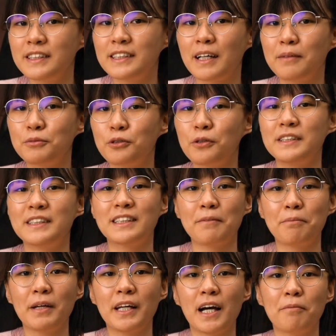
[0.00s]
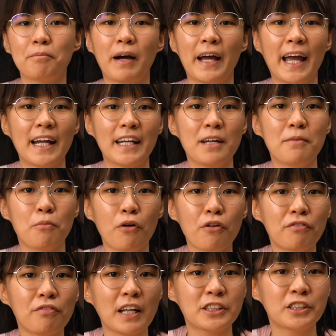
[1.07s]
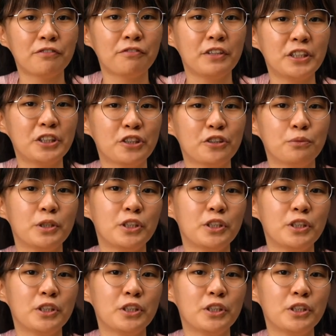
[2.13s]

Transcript: Samsung is stepping up by adding more flagship features,